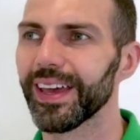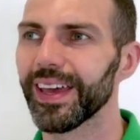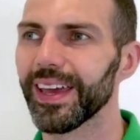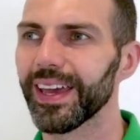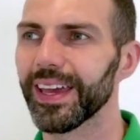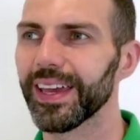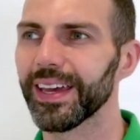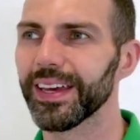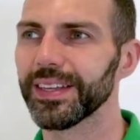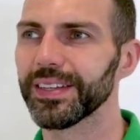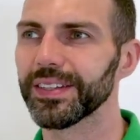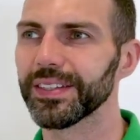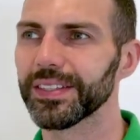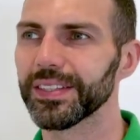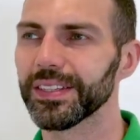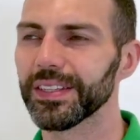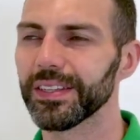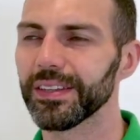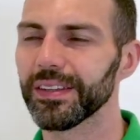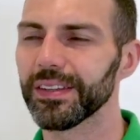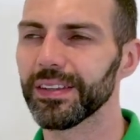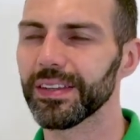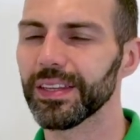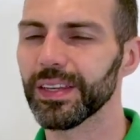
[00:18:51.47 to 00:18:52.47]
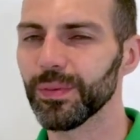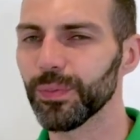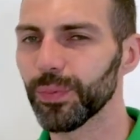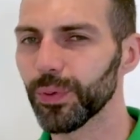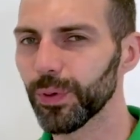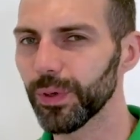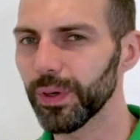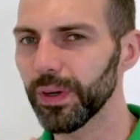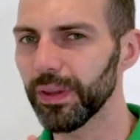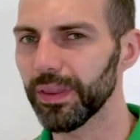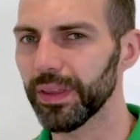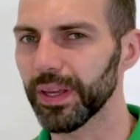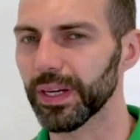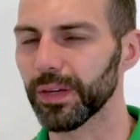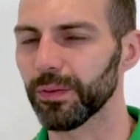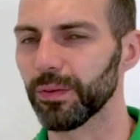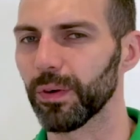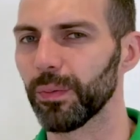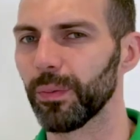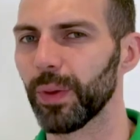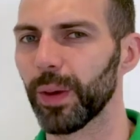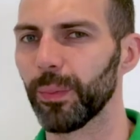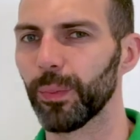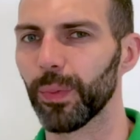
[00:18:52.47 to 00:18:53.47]
And the important thing to
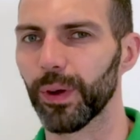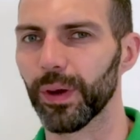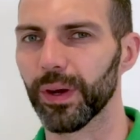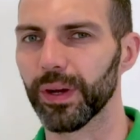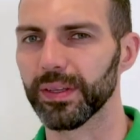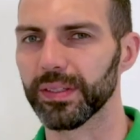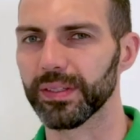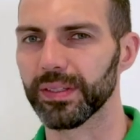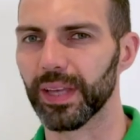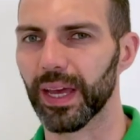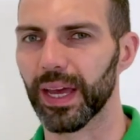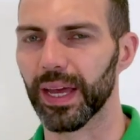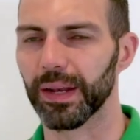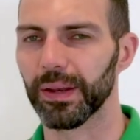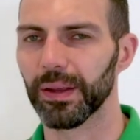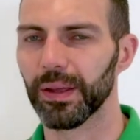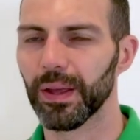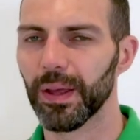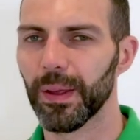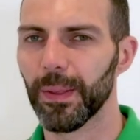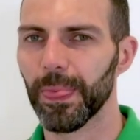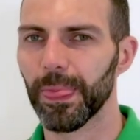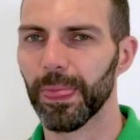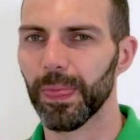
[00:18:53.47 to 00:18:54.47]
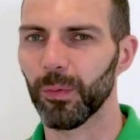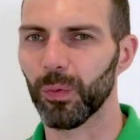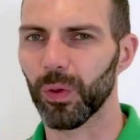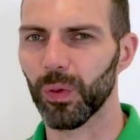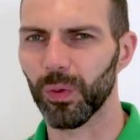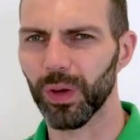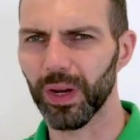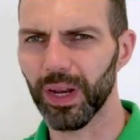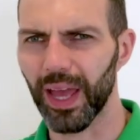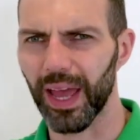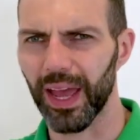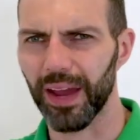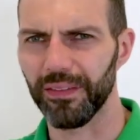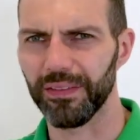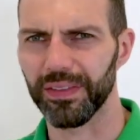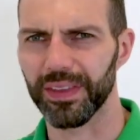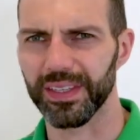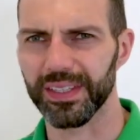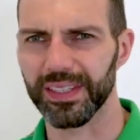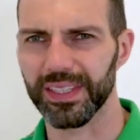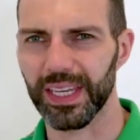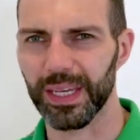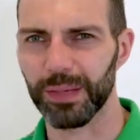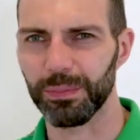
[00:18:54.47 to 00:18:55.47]
remember is that we want to have
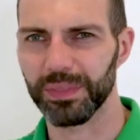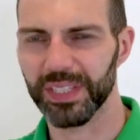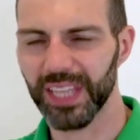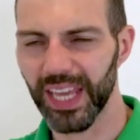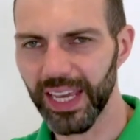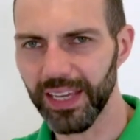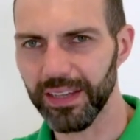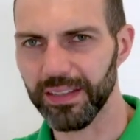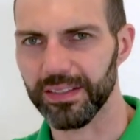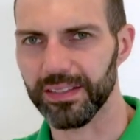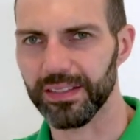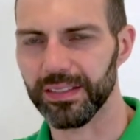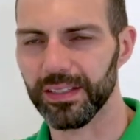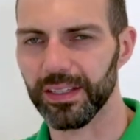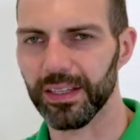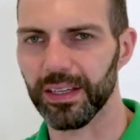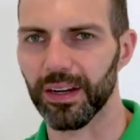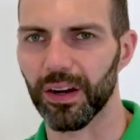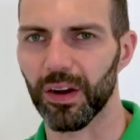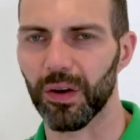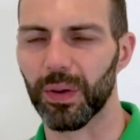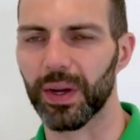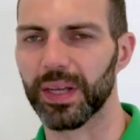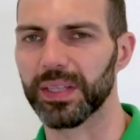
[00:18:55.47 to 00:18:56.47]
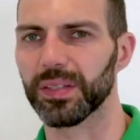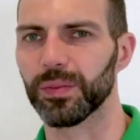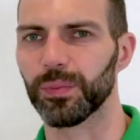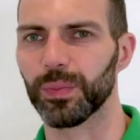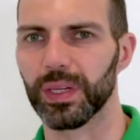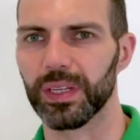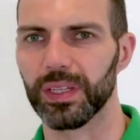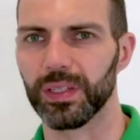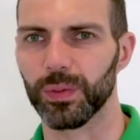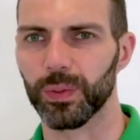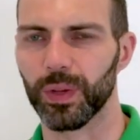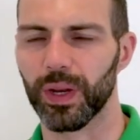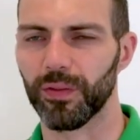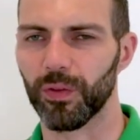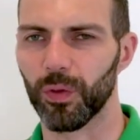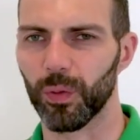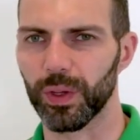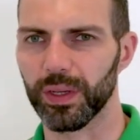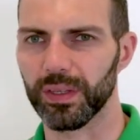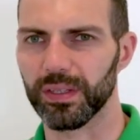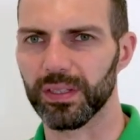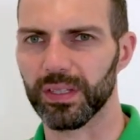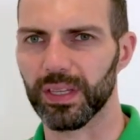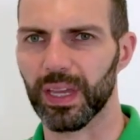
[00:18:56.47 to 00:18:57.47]
the same taste in our recipes whenever
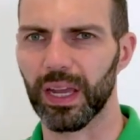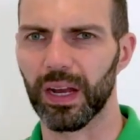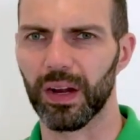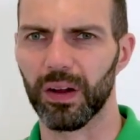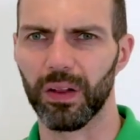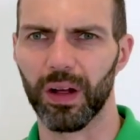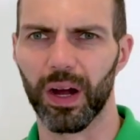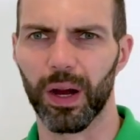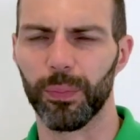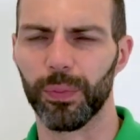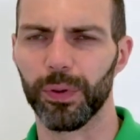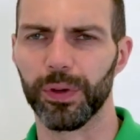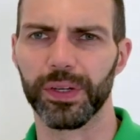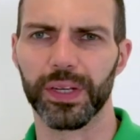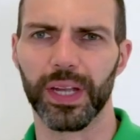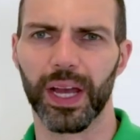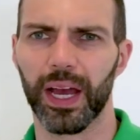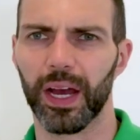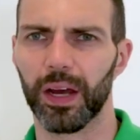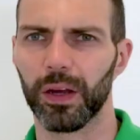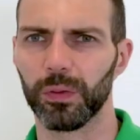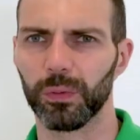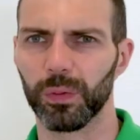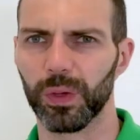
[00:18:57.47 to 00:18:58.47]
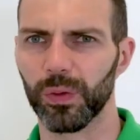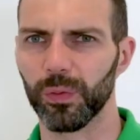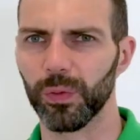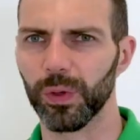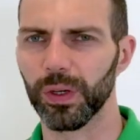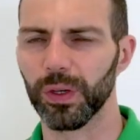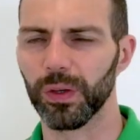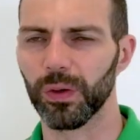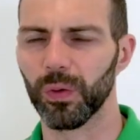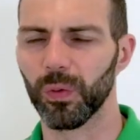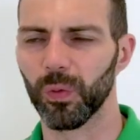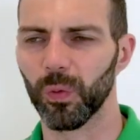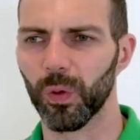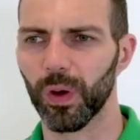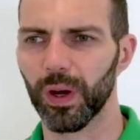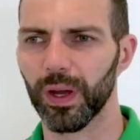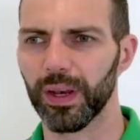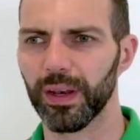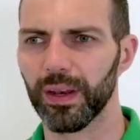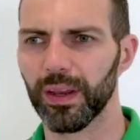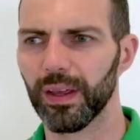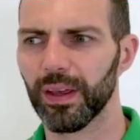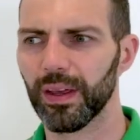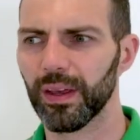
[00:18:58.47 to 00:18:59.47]
we scale up or down. We wouldn't
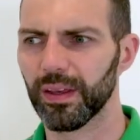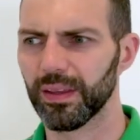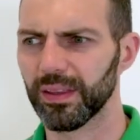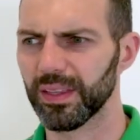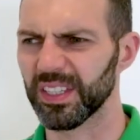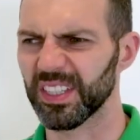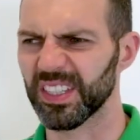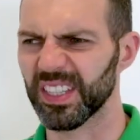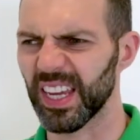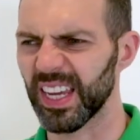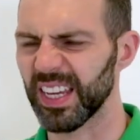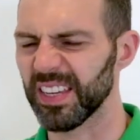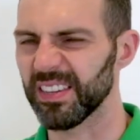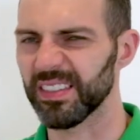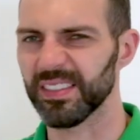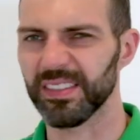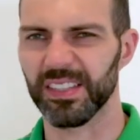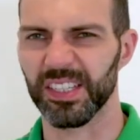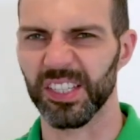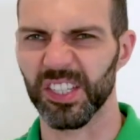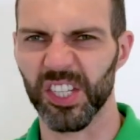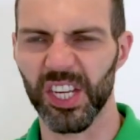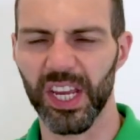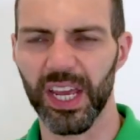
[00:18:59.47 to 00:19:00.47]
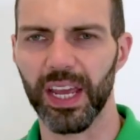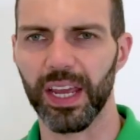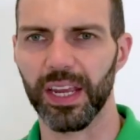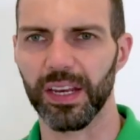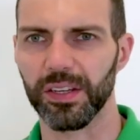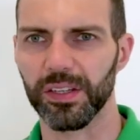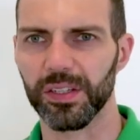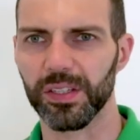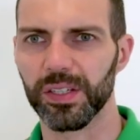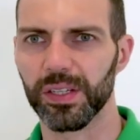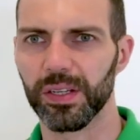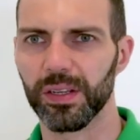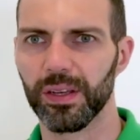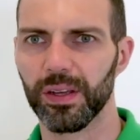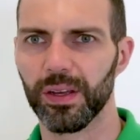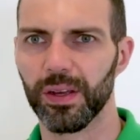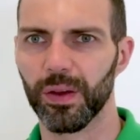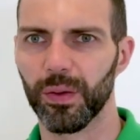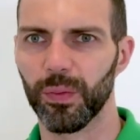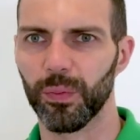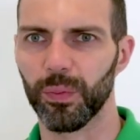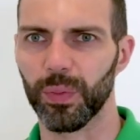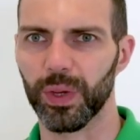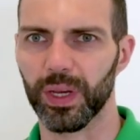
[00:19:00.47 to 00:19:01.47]
want the taste to change
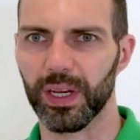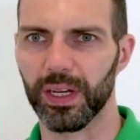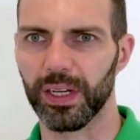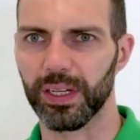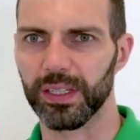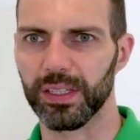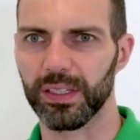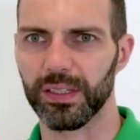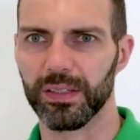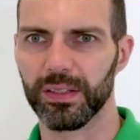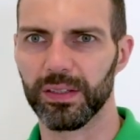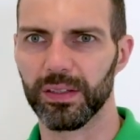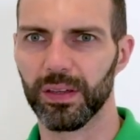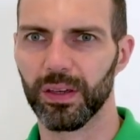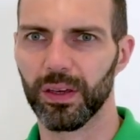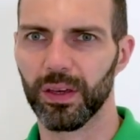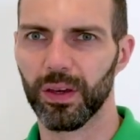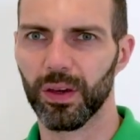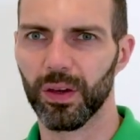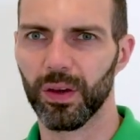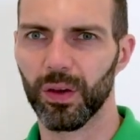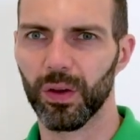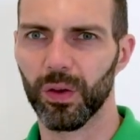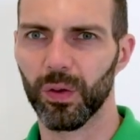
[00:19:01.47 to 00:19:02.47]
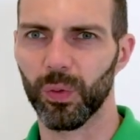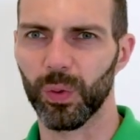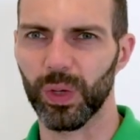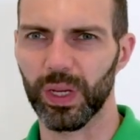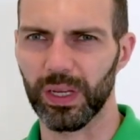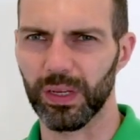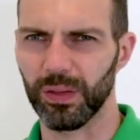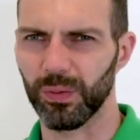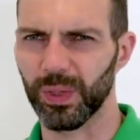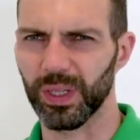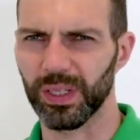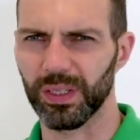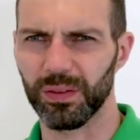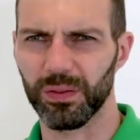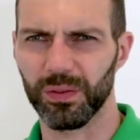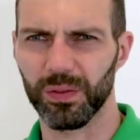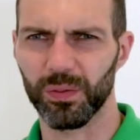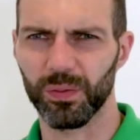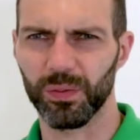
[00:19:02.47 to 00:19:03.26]
because we